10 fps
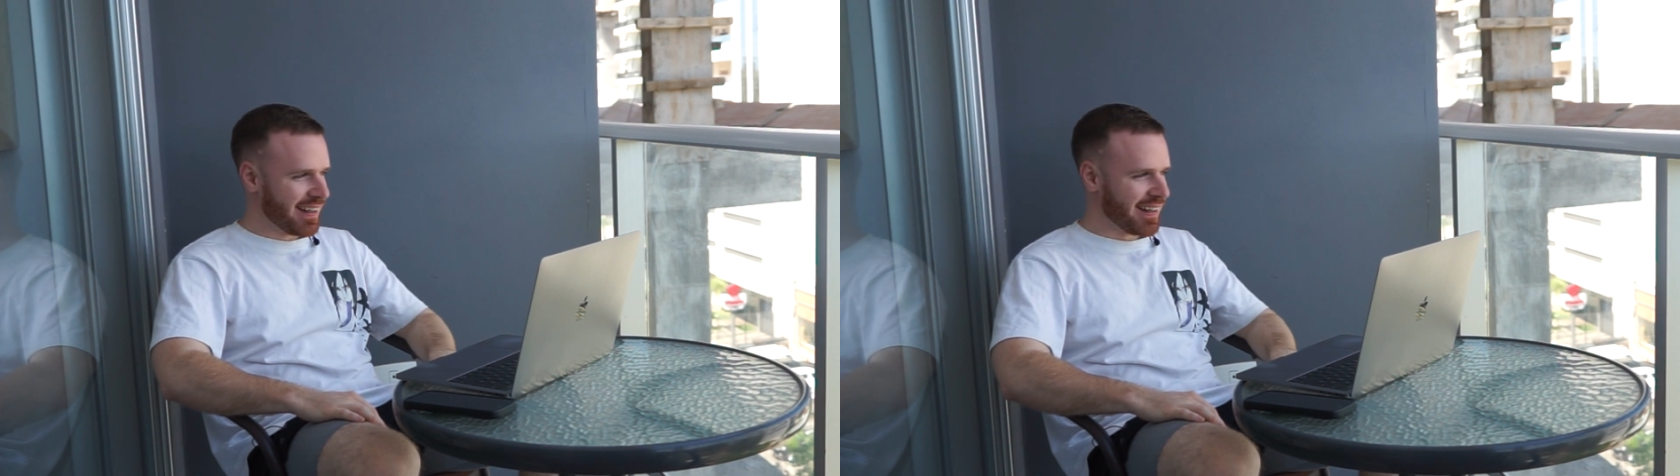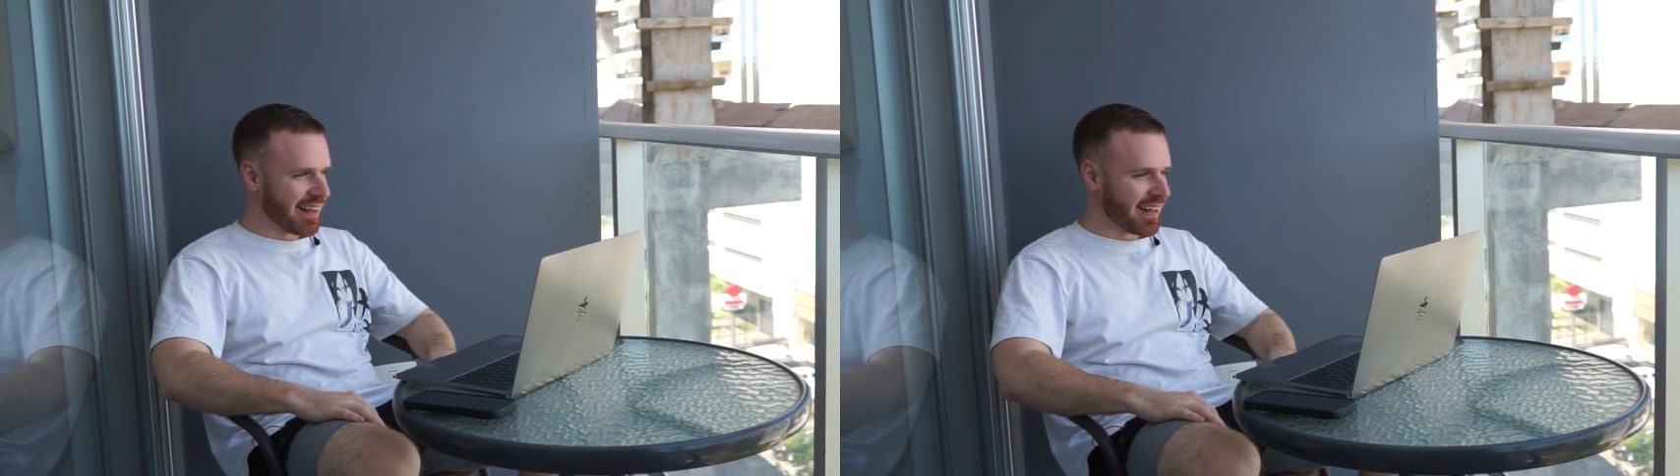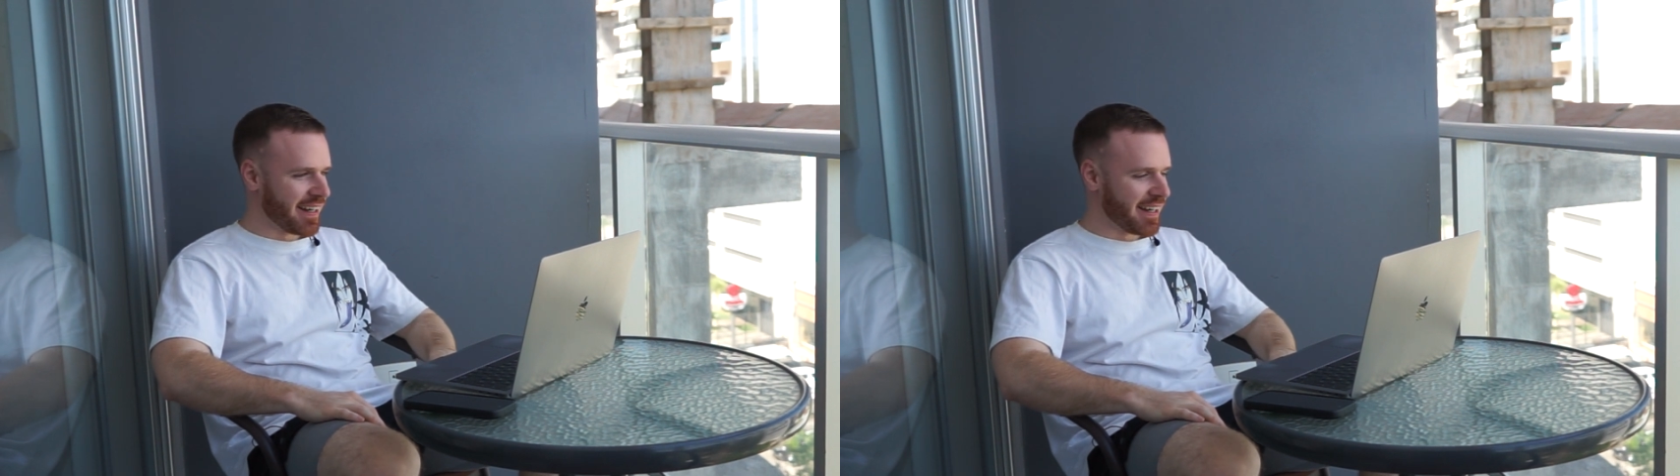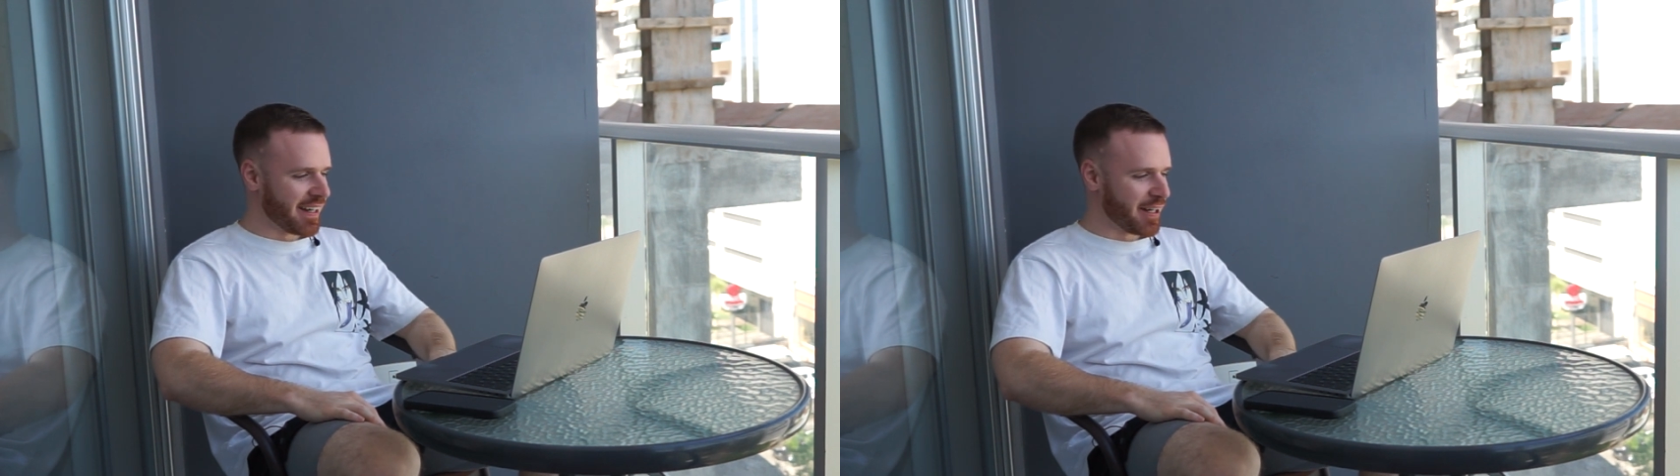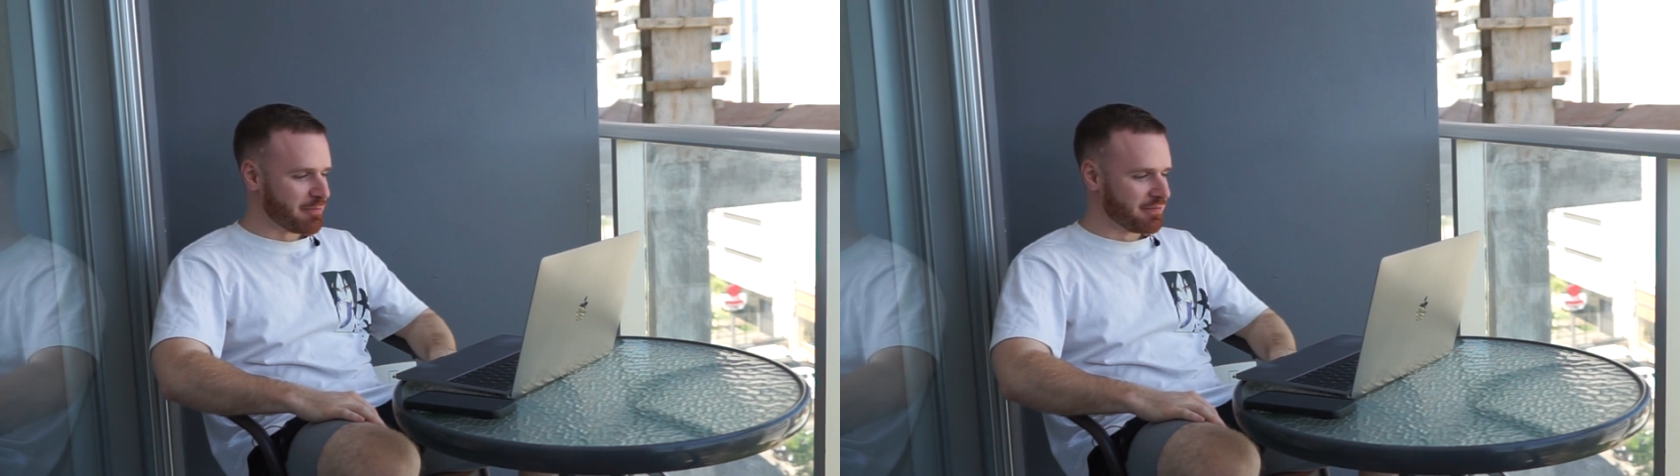
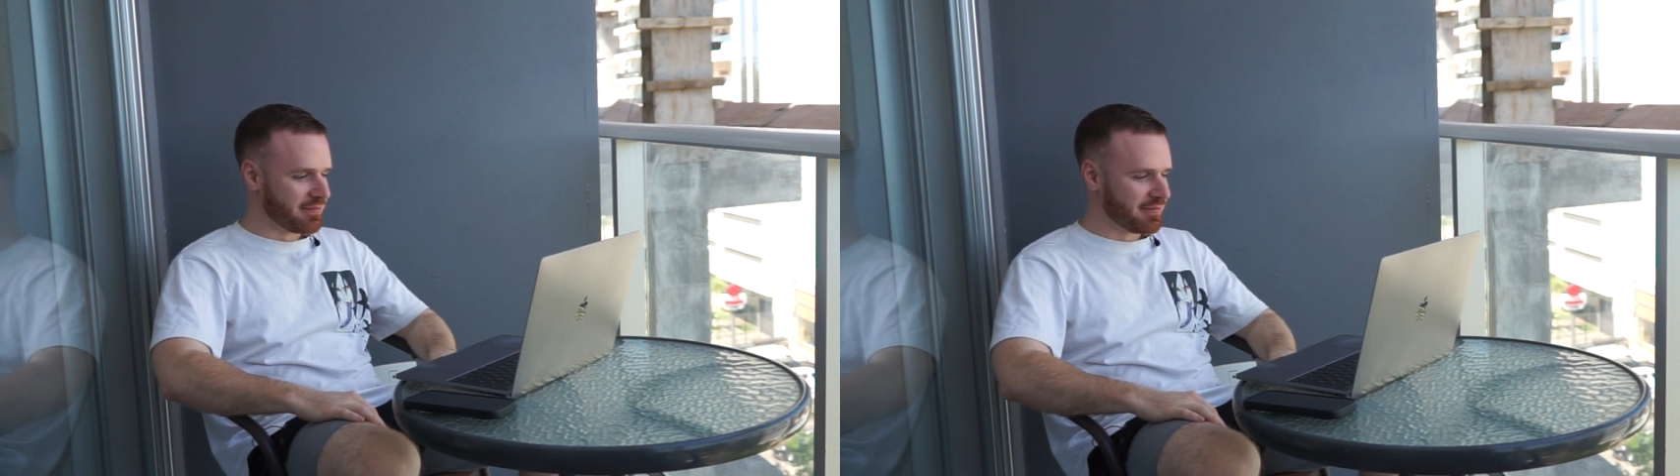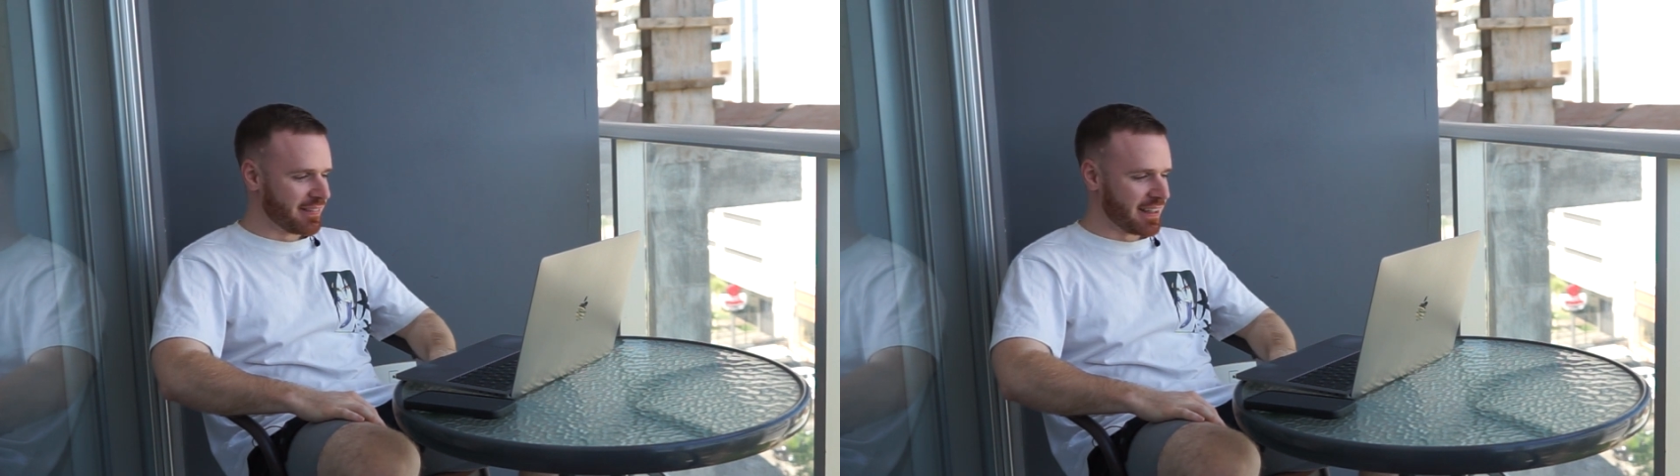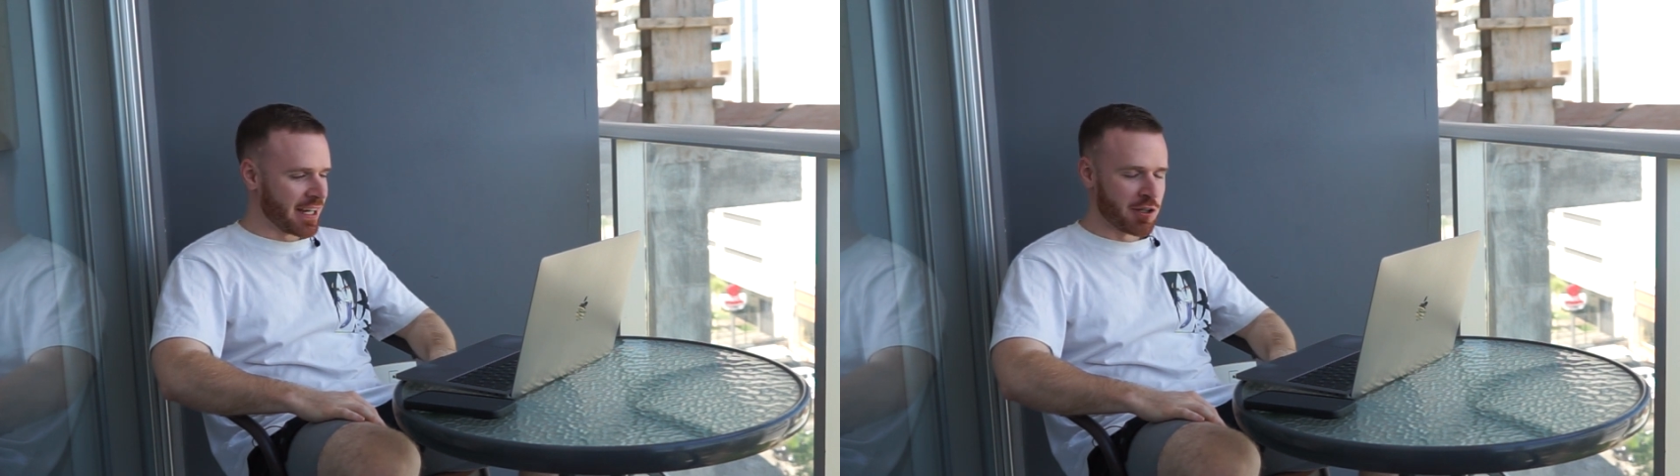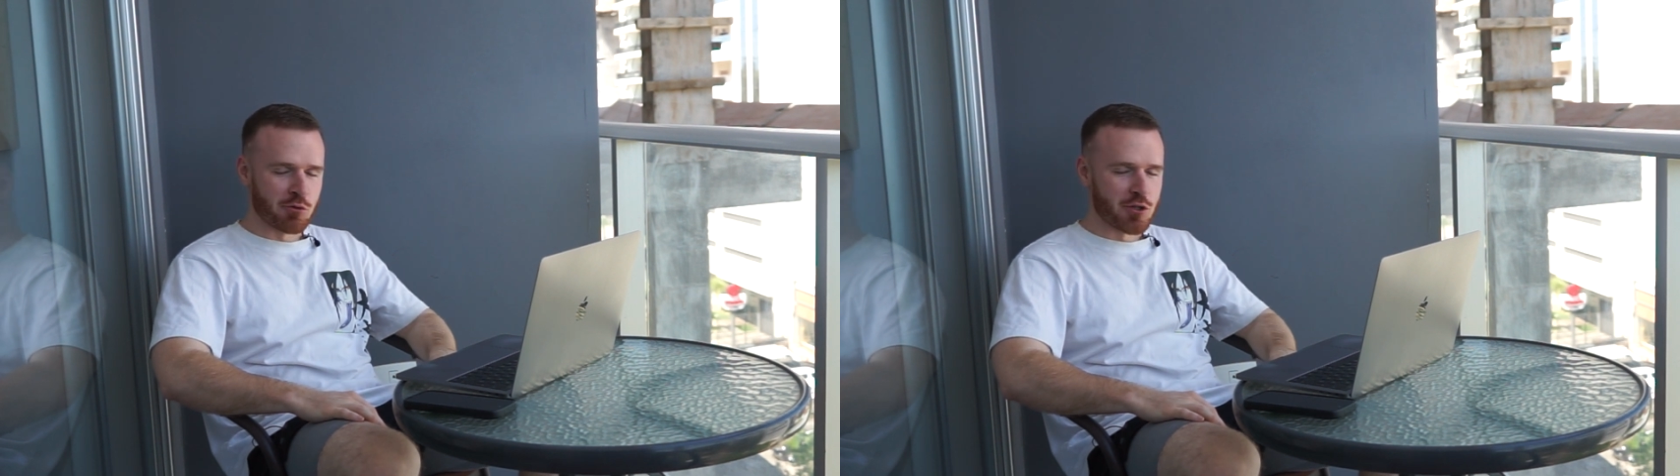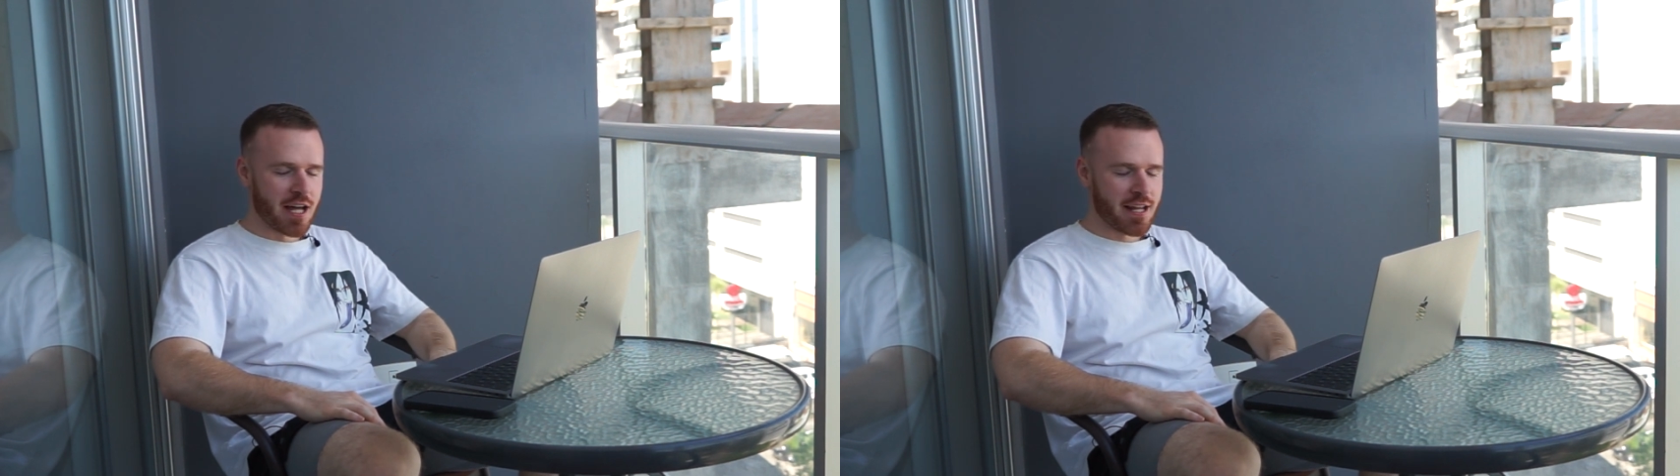like you
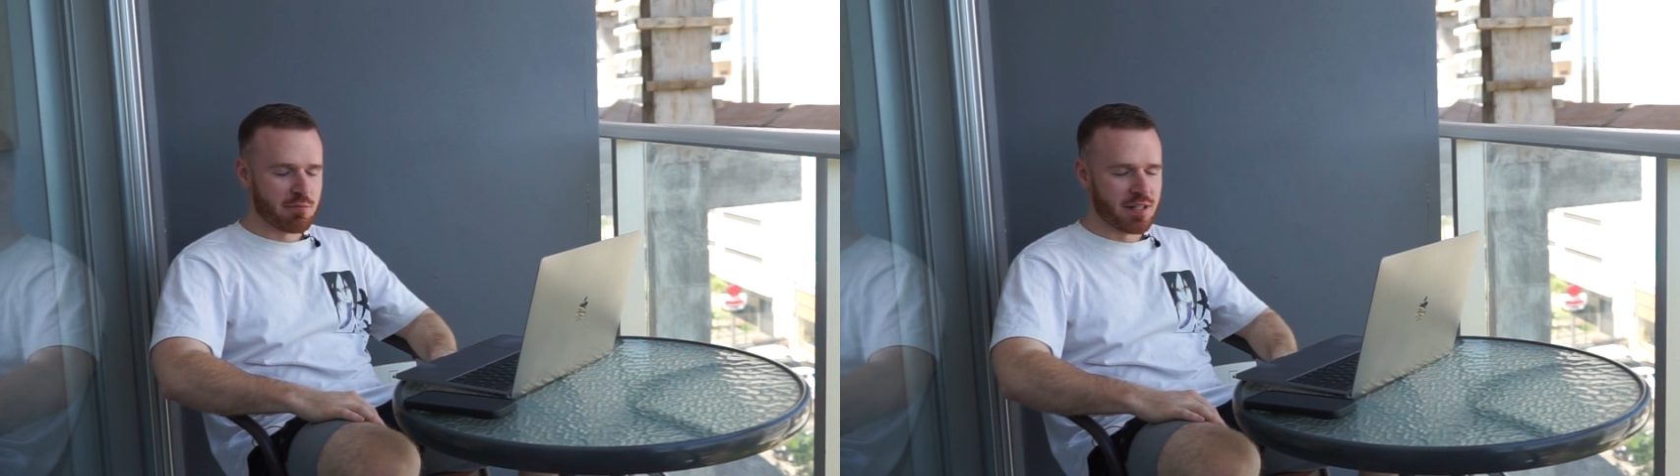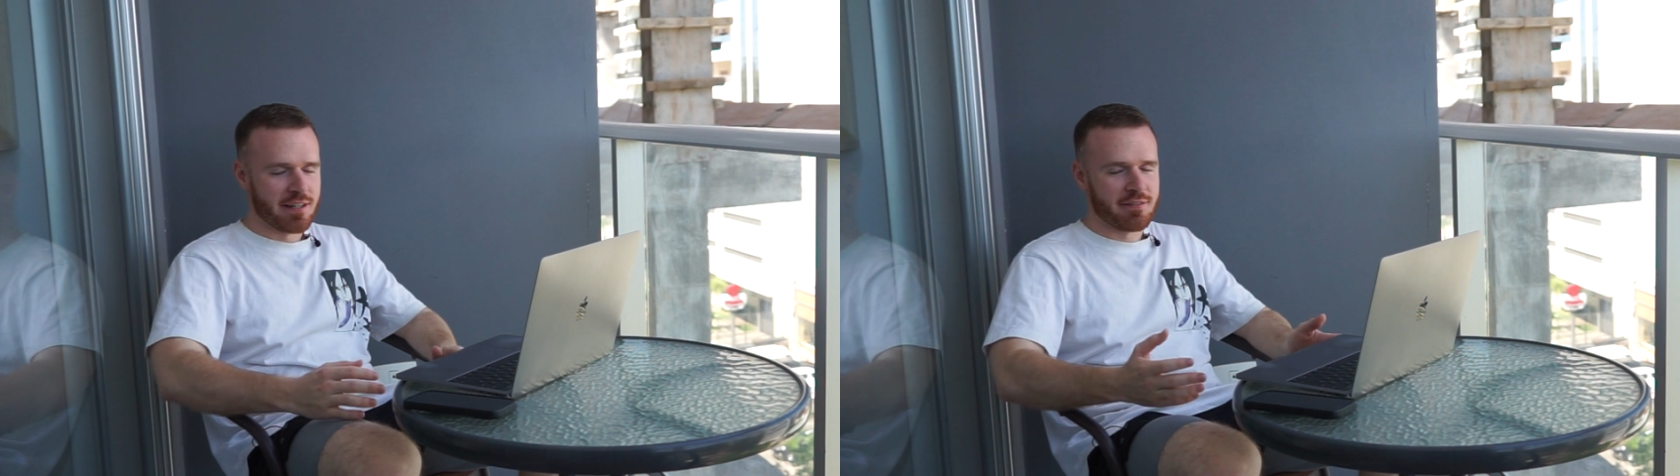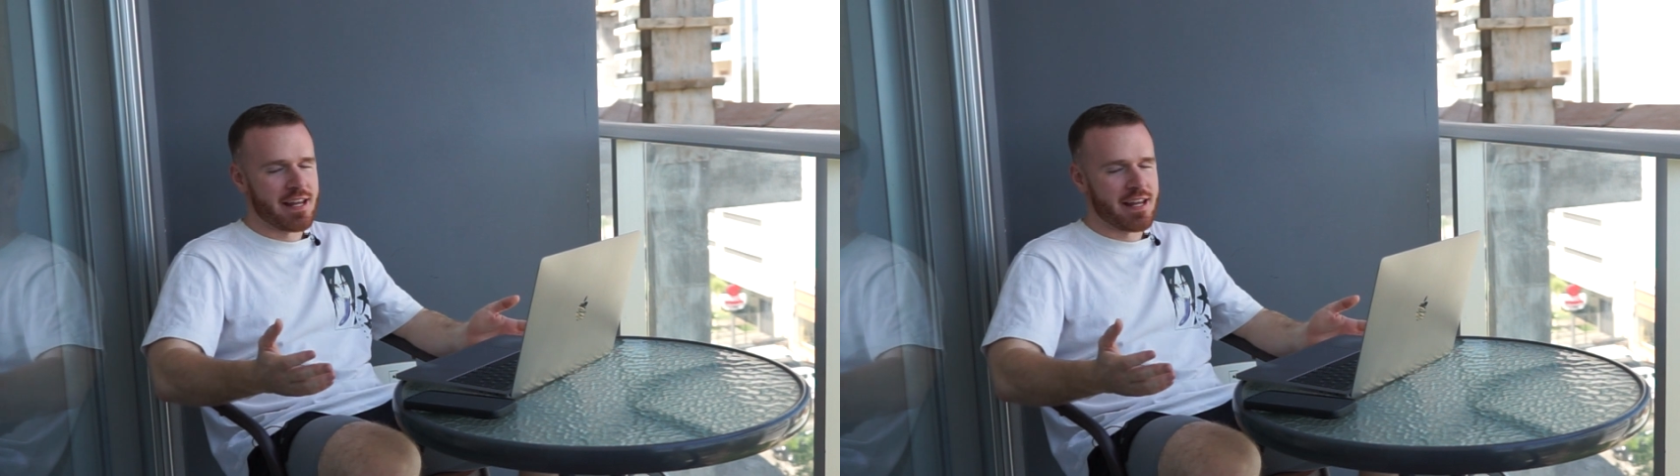would not have believed,